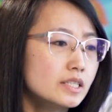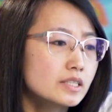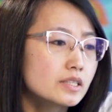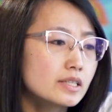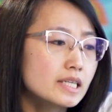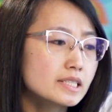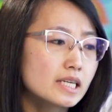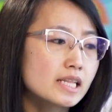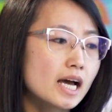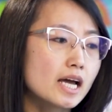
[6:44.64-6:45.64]
So let's
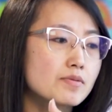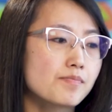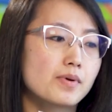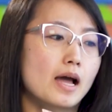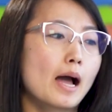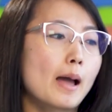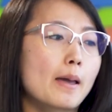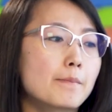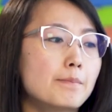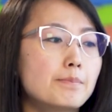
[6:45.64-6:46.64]
say that
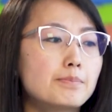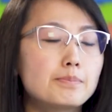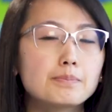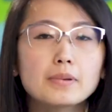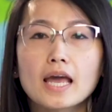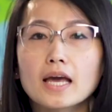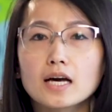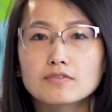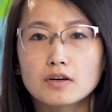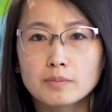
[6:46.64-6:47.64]
I pay
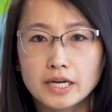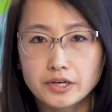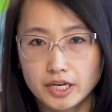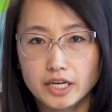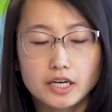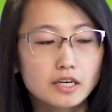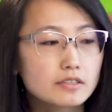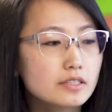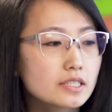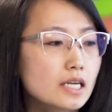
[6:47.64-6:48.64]
off all my credit
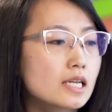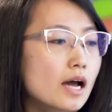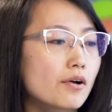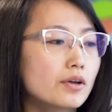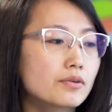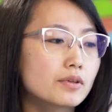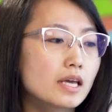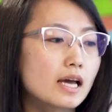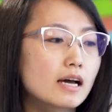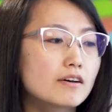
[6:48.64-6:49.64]
cards and now I only
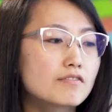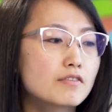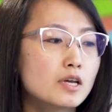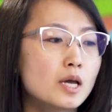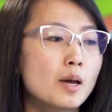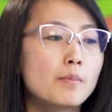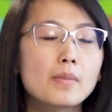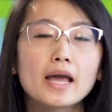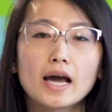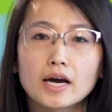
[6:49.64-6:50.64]
have
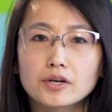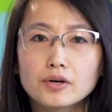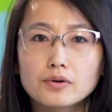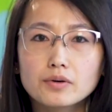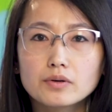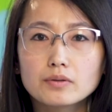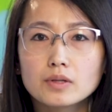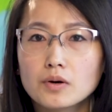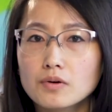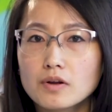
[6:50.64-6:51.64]
my auto
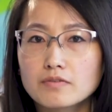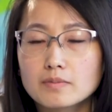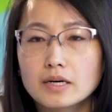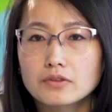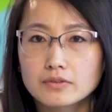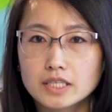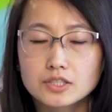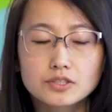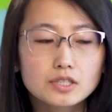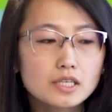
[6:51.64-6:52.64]
loan of about
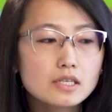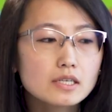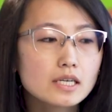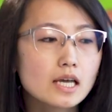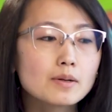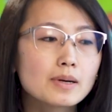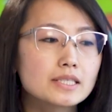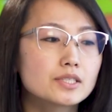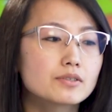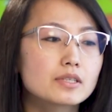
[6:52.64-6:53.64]
$300 and my
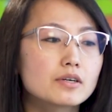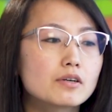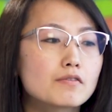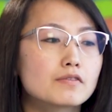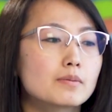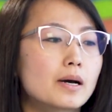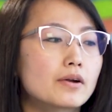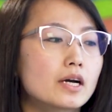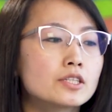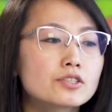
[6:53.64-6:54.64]
student loan of
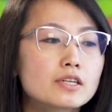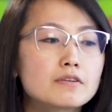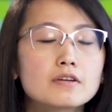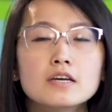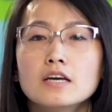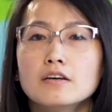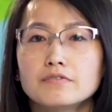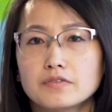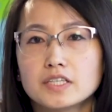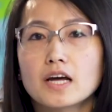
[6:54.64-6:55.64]
about
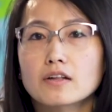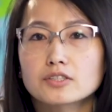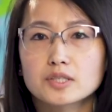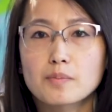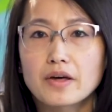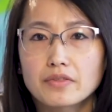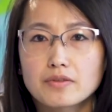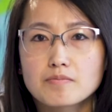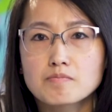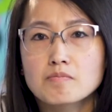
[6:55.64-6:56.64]
$150 a
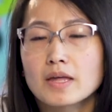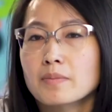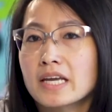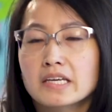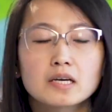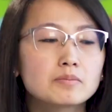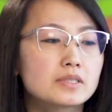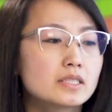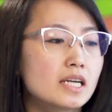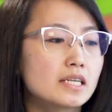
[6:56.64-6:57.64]
month, and my income
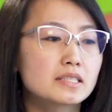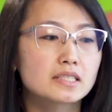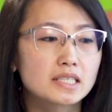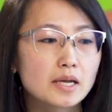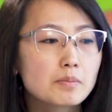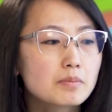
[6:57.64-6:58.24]
stays the same.